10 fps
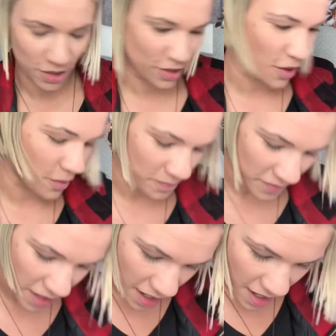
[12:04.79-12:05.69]
So,
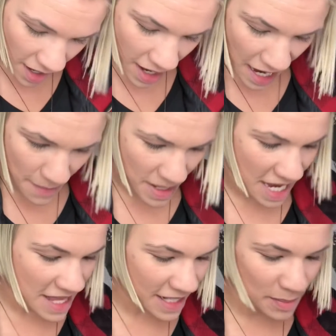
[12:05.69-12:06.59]

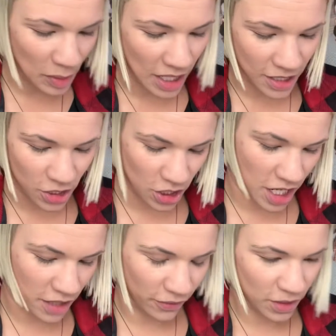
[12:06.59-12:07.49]
in this brush,
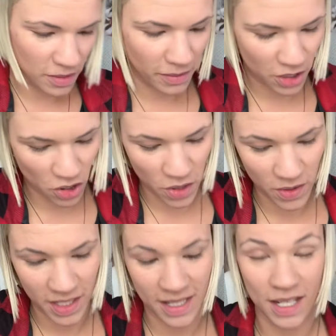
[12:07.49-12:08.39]
and the first one I want to show you
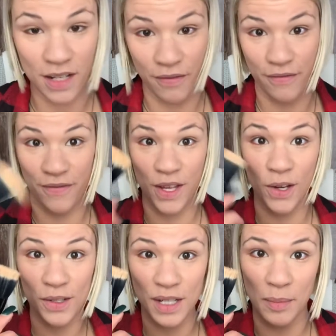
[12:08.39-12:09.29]
is the
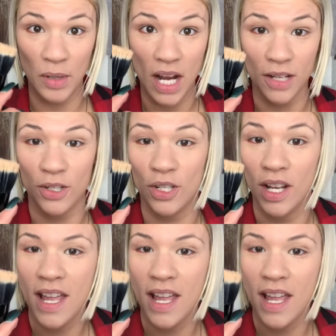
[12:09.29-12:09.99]
diffuser brush.